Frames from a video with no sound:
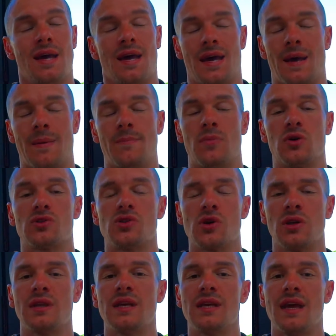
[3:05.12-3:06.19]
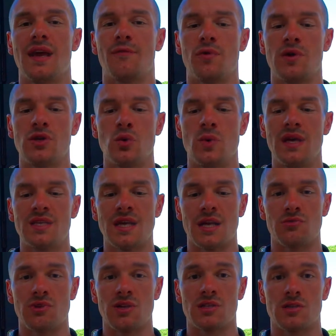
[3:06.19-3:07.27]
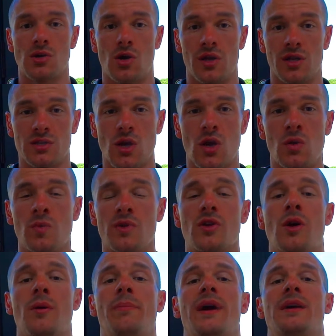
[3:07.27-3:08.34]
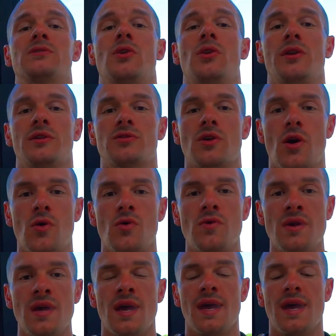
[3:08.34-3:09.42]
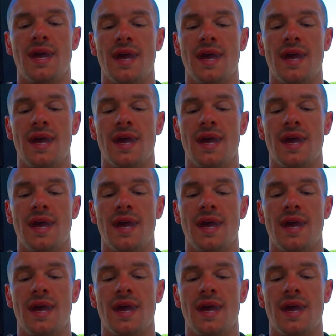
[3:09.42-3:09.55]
But certainly if we do eccentrics on its own, with Compex on its own,